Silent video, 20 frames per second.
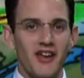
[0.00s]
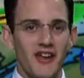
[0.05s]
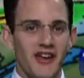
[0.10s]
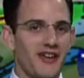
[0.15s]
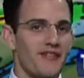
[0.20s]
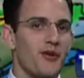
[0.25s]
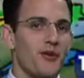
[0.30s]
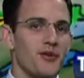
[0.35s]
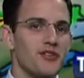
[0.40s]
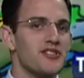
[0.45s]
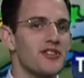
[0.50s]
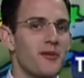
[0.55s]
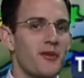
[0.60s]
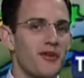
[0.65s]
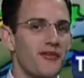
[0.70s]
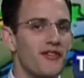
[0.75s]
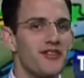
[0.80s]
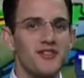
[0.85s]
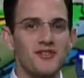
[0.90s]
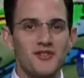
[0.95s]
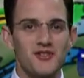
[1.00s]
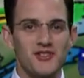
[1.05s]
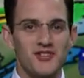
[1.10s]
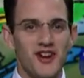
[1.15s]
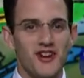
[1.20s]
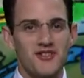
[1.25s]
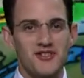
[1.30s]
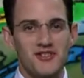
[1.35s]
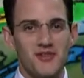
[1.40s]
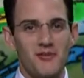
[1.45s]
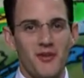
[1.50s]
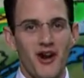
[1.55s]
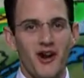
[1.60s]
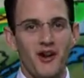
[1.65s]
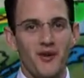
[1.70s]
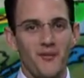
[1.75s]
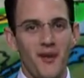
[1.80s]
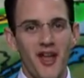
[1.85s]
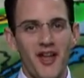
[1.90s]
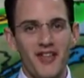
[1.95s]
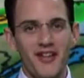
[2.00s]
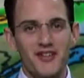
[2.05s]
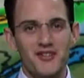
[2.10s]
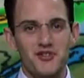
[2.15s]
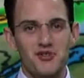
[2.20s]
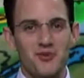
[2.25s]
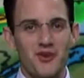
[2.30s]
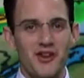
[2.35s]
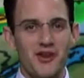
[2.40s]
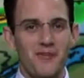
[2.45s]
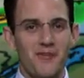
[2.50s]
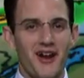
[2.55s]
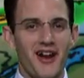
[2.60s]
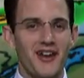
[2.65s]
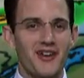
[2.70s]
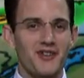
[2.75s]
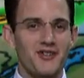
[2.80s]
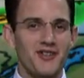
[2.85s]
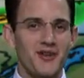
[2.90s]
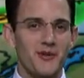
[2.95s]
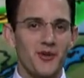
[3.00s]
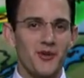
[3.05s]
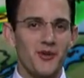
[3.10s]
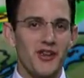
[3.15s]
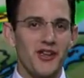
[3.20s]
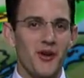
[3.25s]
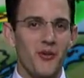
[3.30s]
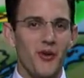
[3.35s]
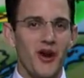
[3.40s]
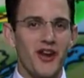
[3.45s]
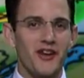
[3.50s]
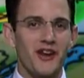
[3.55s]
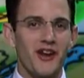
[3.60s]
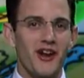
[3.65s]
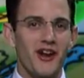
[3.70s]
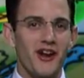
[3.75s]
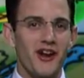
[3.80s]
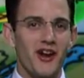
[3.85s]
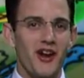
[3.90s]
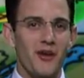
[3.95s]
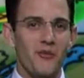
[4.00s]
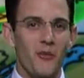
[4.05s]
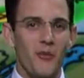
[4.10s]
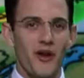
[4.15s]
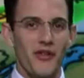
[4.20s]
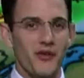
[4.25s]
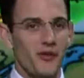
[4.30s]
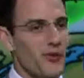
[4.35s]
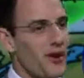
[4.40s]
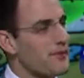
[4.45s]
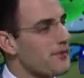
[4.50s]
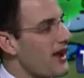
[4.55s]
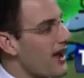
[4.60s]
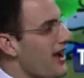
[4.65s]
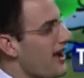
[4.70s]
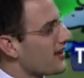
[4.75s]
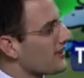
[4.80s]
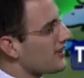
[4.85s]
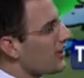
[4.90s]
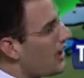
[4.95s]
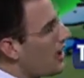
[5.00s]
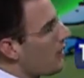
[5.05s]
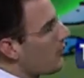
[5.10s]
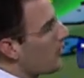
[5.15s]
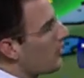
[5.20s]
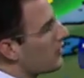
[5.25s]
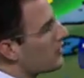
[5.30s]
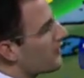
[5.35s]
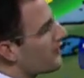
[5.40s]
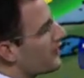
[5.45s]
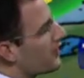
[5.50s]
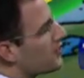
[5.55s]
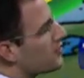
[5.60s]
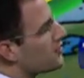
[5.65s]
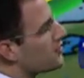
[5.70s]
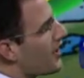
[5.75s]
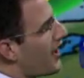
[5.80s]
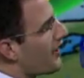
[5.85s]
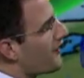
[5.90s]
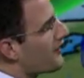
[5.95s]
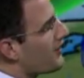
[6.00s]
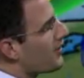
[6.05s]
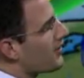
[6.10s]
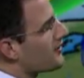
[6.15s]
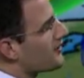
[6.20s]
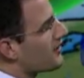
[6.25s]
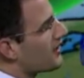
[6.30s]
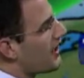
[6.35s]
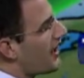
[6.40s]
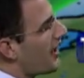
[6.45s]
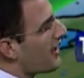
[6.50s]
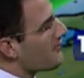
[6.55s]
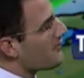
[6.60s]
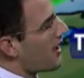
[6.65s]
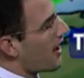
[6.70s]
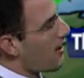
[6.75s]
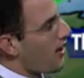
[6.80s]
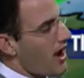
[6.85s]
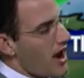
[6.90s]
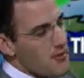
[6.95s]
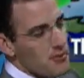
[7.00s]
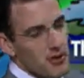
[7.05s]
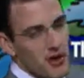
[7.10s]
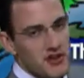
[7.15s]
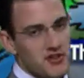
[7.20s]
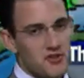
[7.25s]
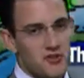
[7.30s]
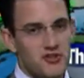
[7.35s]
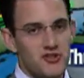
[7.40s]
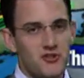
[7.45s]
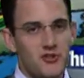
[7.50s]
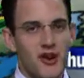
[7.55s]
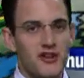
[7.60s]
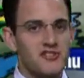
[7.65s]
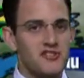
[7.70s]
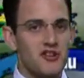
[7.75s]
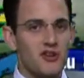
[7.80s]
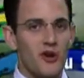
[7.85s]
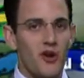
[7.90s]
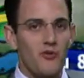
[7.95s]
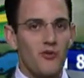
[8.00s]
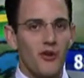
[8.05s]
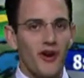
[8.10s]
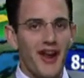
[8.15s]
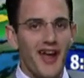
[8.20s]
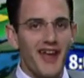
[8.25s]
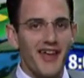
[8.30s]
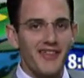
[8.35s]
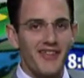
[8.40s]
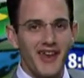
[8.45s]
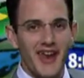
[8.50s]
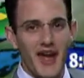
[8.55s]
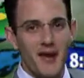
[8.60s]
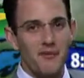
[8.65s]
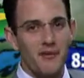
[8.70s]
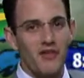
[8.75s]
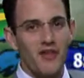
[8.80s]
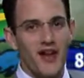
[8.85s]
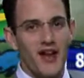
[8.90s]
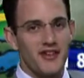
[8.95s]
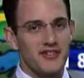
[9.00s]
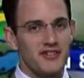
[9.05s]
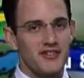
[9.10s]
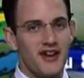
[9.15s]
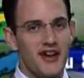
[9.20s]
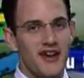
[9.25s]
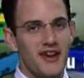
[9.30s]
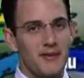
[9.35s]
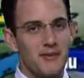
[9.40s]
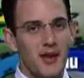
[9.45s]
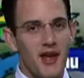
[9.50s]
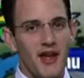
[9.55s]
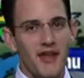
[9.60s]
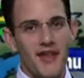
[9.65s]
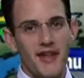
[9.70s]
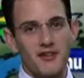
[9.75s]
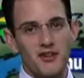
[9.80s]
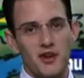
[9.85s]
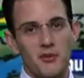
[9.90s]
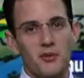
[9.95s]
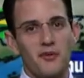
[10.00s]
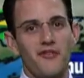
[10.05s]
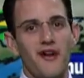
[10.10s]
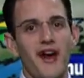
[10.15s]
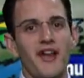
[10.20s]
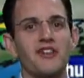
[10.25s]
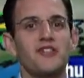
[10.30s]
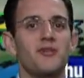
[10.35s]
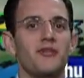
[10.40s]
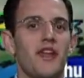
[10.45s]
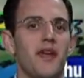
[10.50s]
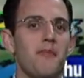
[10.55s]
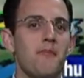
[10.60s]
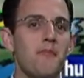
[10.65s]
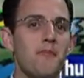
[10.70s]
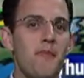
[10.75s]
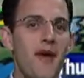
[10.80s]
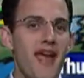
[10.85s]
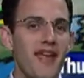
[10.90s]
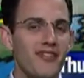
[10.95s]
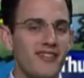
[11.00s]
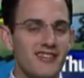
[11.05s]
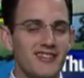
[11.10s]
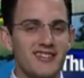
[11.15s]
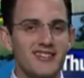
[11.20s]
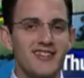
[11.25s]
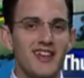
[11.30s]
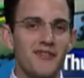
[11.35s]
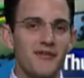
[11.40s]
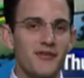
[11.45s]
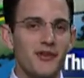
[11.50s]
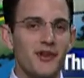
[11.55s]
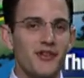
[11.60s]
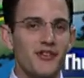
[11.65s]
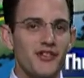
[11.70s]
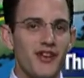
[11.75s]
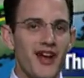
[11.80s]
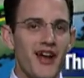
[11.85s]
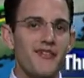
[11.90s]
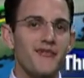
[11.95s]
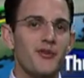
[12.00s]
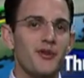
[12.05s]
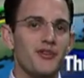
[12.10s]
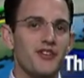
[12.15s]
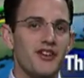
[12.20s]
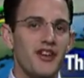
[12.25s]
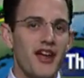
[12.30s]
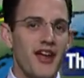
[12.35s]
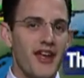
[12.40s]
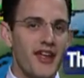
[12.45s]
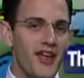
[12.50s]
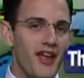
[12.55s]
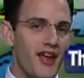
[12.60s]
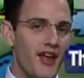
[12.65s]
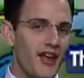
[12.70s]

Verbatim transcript: And of course, summer officially starts tomorrow. Thanks for swinging by your WENY.com weather webcast. We looked at future track for you today. Now, high pressure is crested overhead. That happened last night. That's going to provide us with a mainly sun filled sky for today.